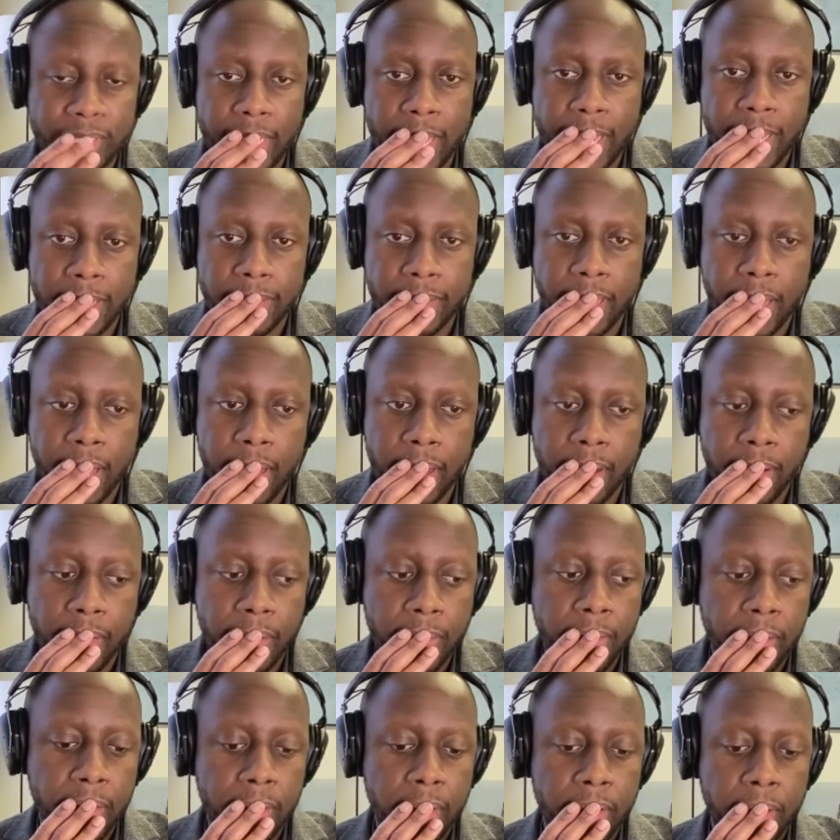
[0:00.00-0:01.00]
gonna say
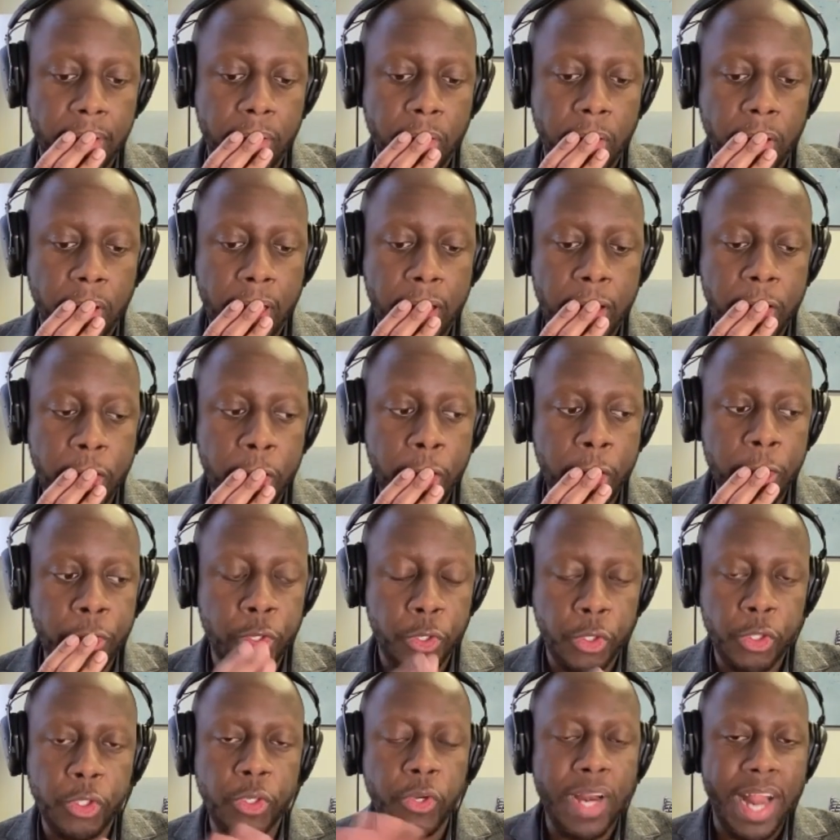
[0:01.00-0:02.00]
that
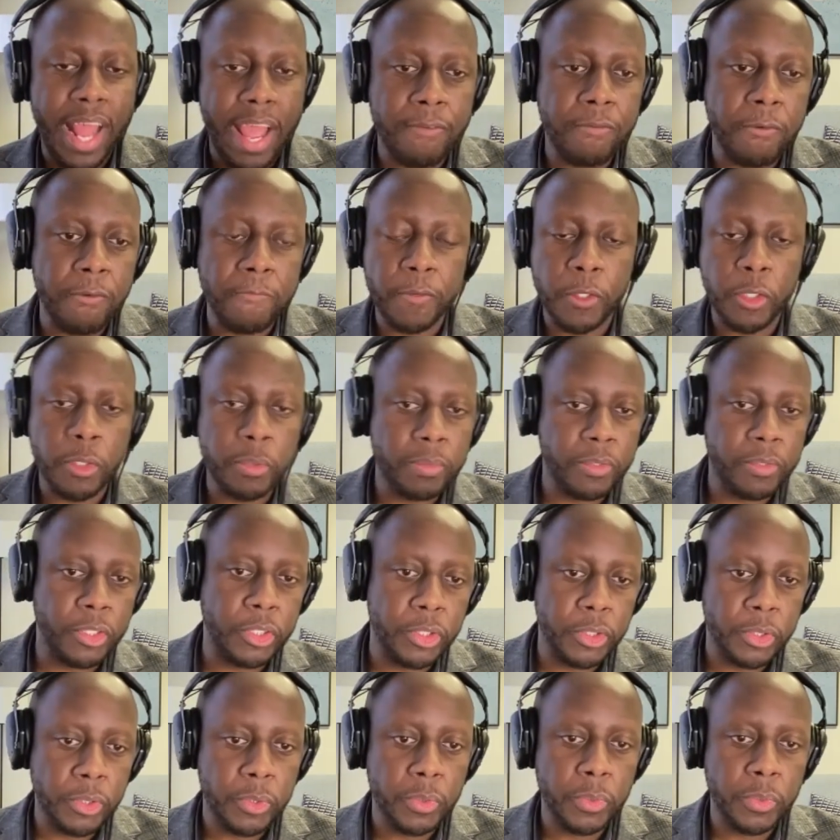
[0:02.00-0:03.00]
you don't have a
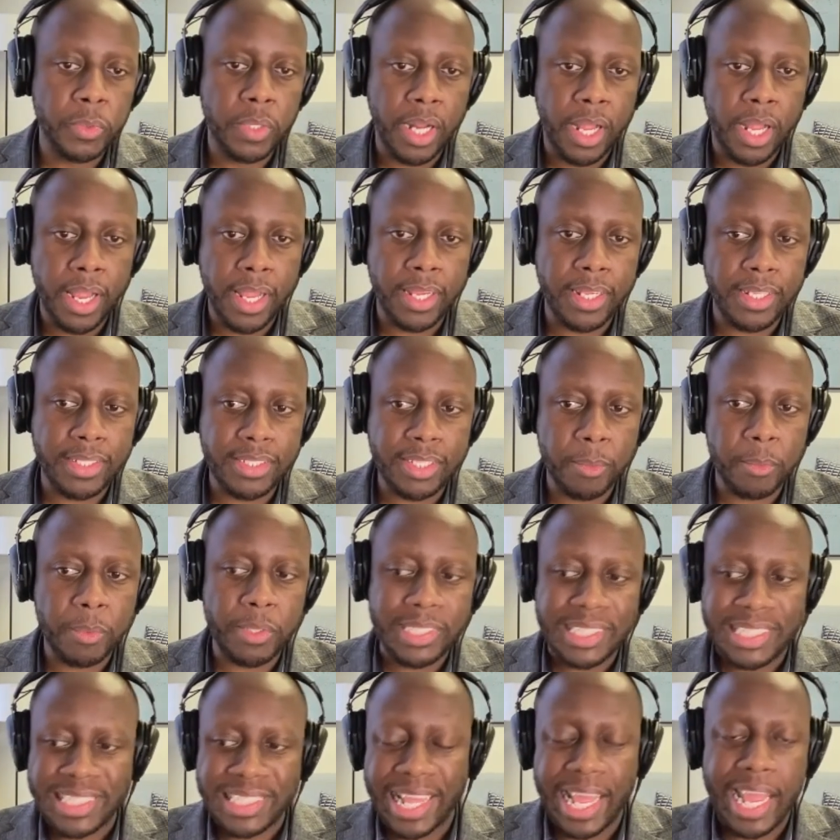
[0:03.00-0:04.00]
film crew, like
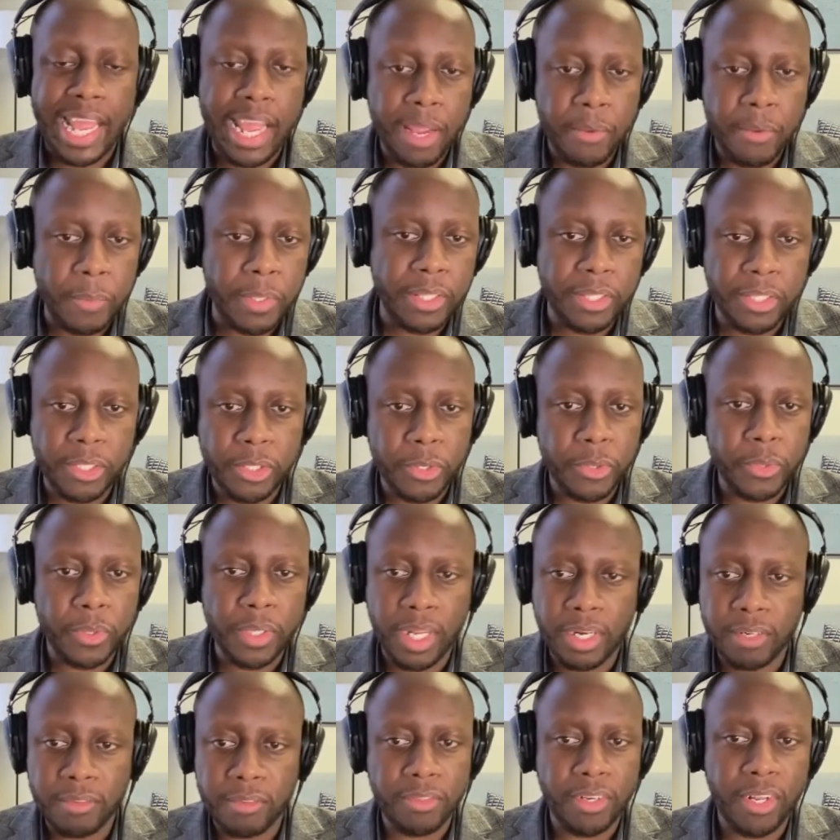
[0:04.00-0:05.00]
someone there with
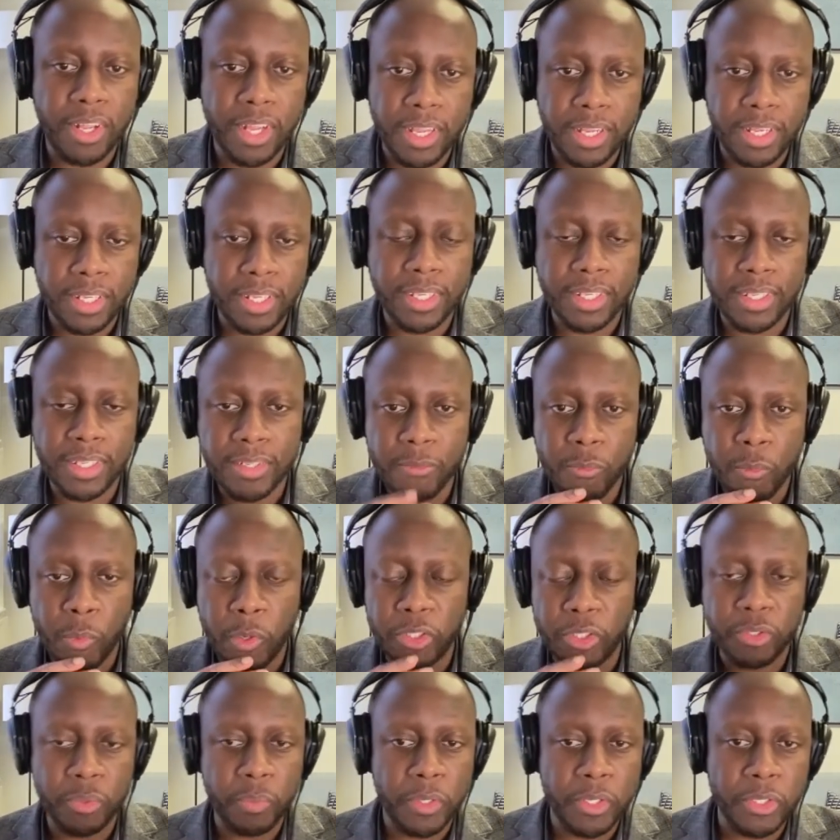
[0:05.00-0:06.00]
you, kind of like
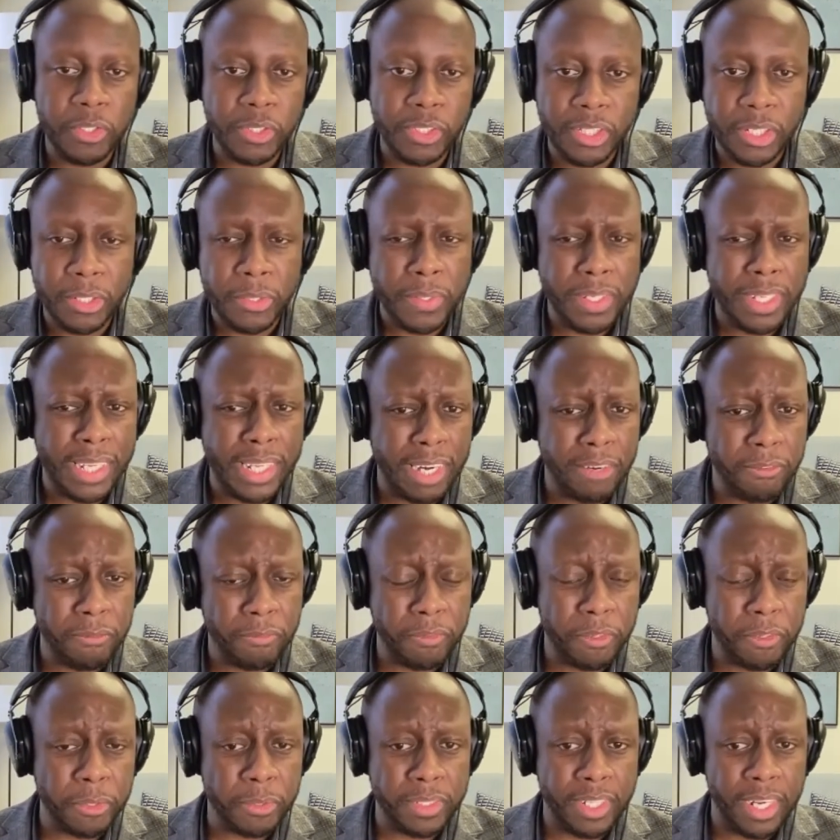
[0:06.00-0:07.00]
watching what you're doing,
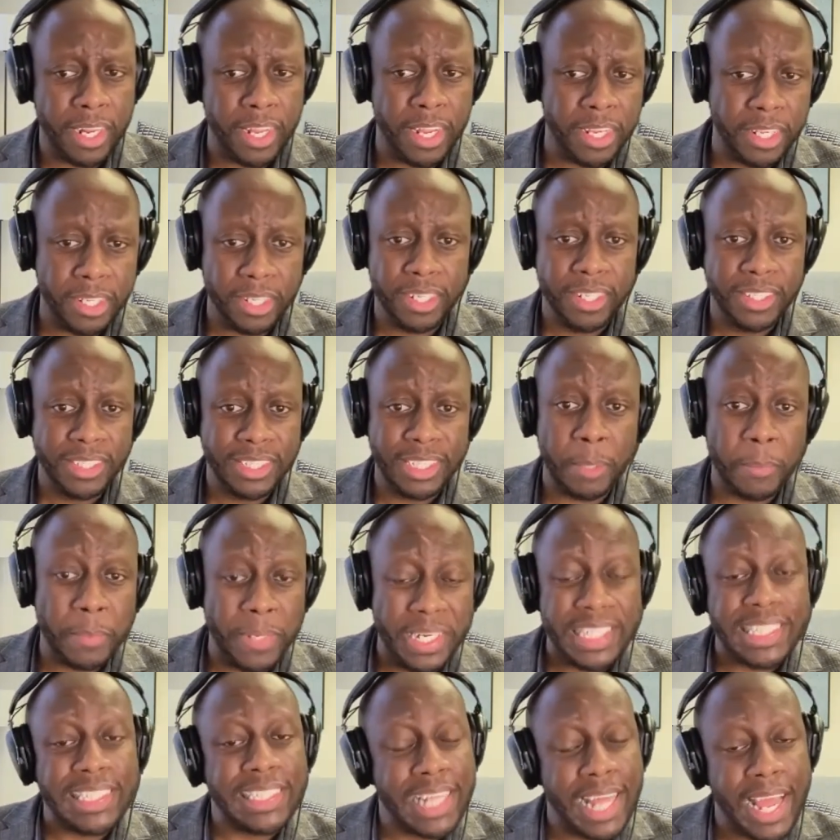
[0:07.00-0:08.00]
kind of feels like
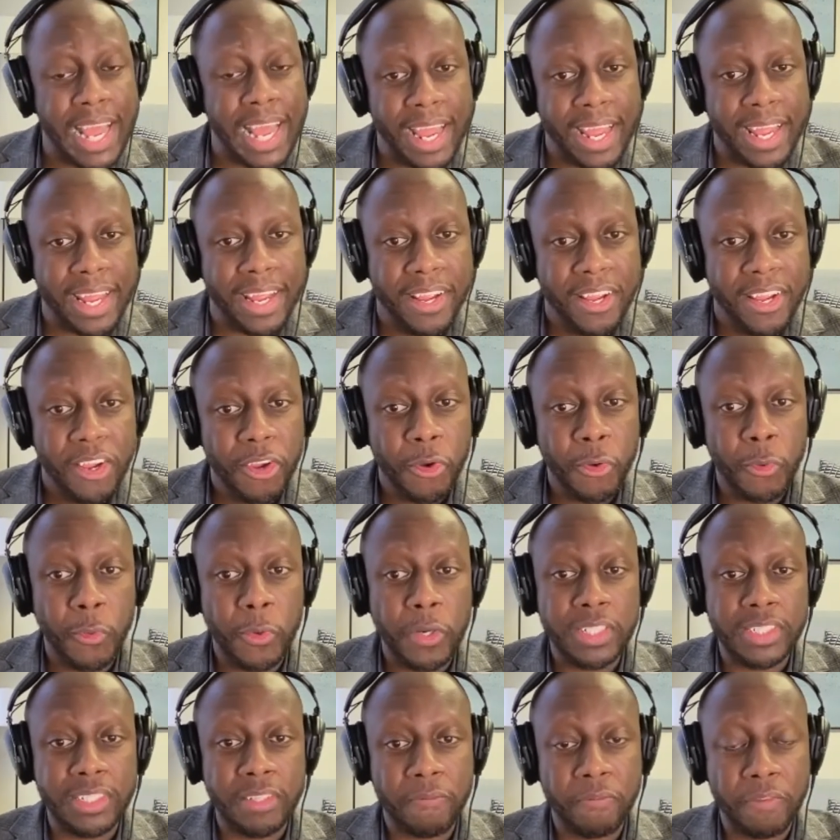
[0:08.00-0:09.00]
someone is there.
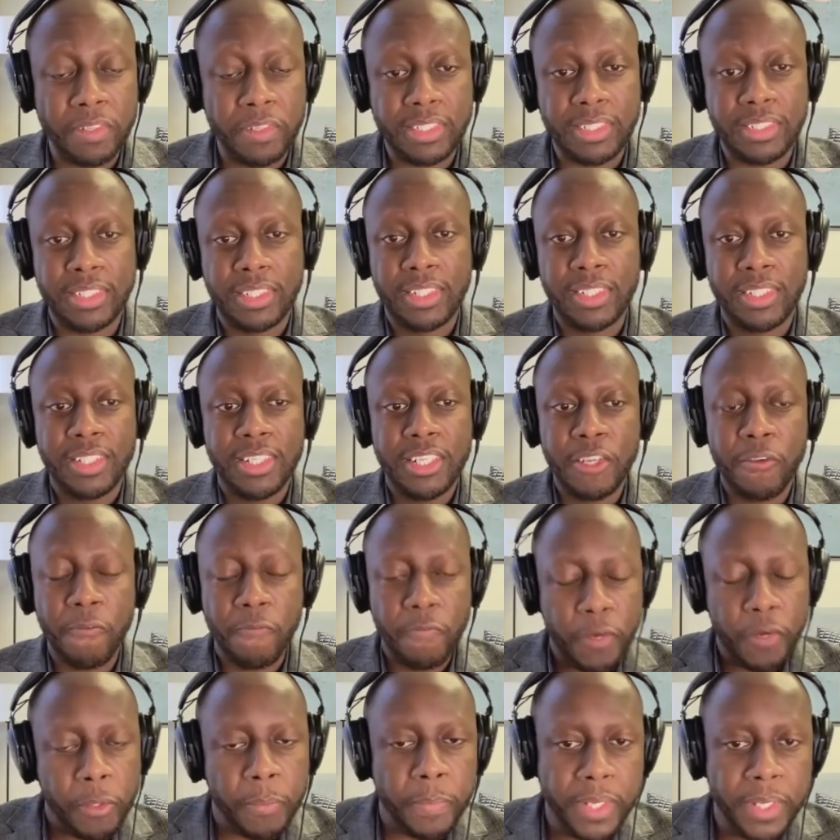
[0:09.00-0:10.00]
Whereas if it's
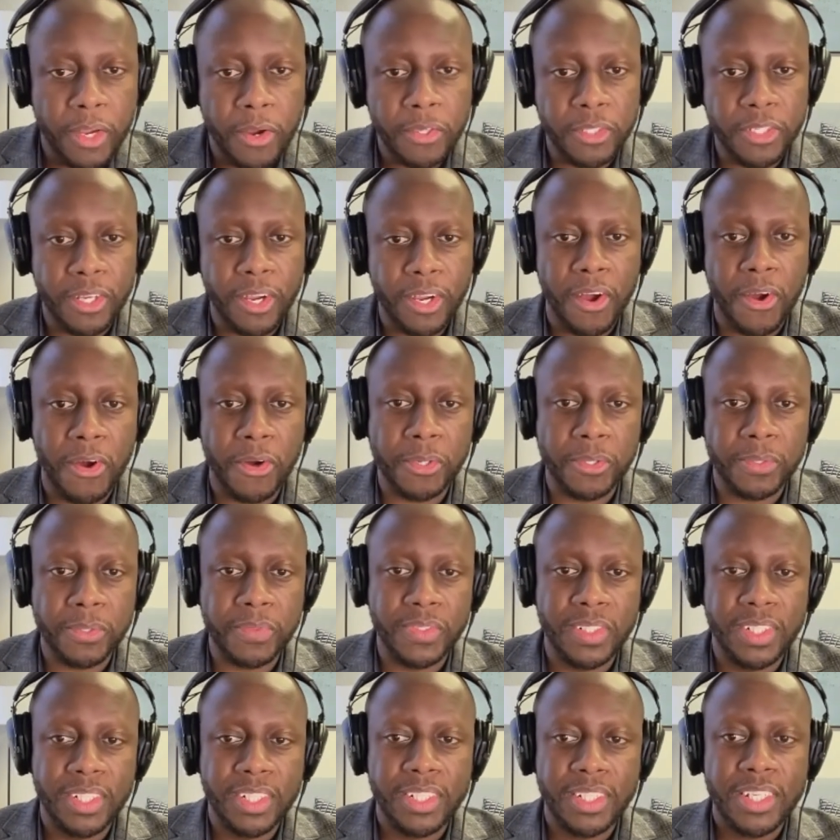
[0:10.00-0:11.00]
you're filming it on your
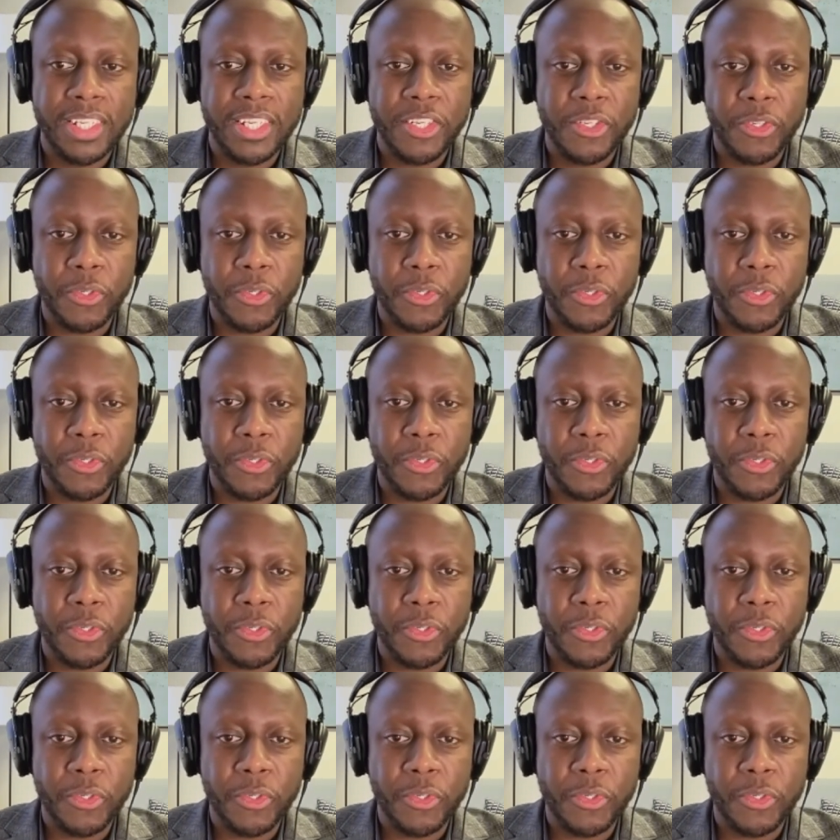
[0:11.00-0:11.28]
own,